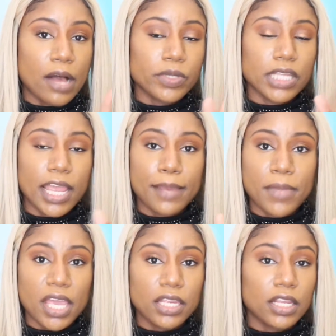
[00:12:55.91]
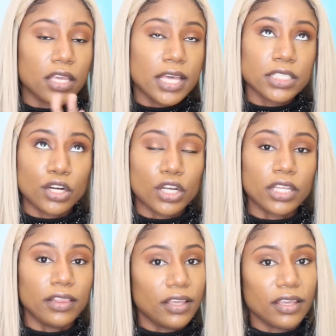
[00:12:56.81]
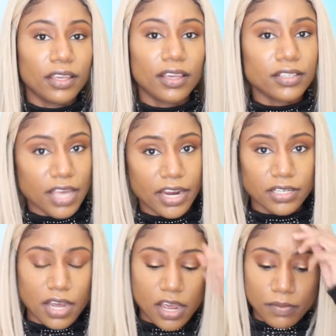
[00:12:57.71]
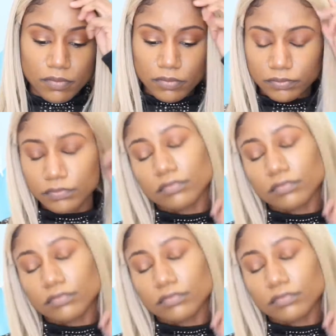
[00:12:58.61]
I was amen and a yes girl in the entire time.